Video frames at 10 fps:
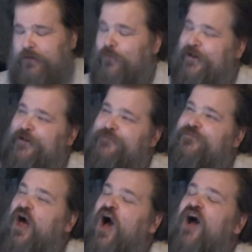
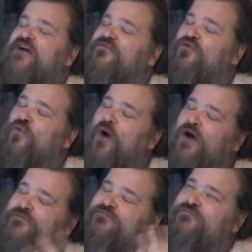Well, I, for
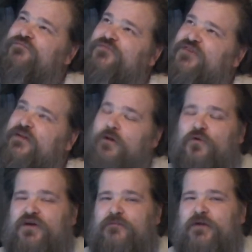one, said
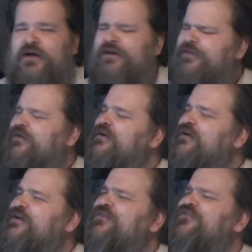Loki,
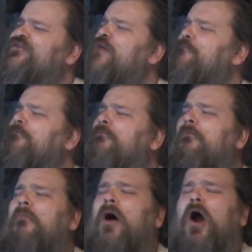think it's a
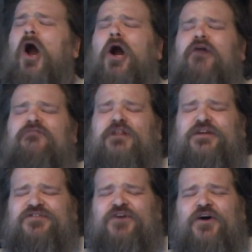
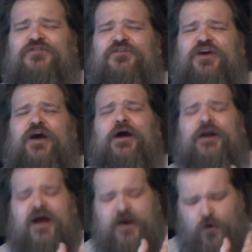marvelous idea,
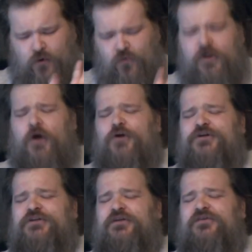and I
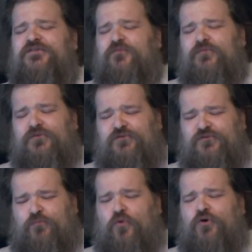wholeheartedly su
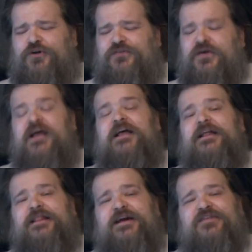support it.
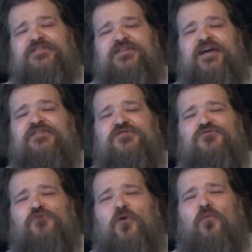Let us get
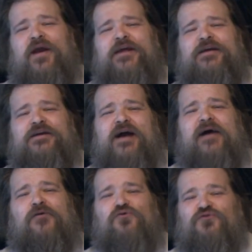you a wedding
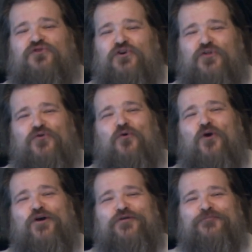gown
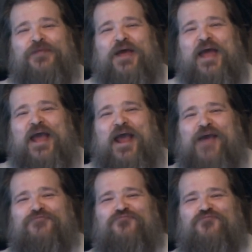for
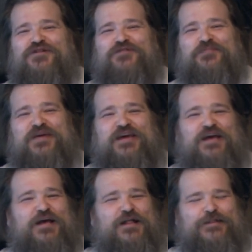it will
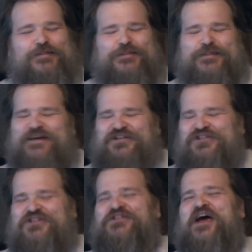be
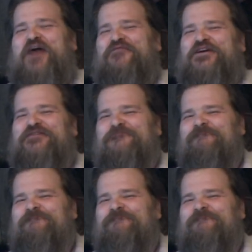legendary.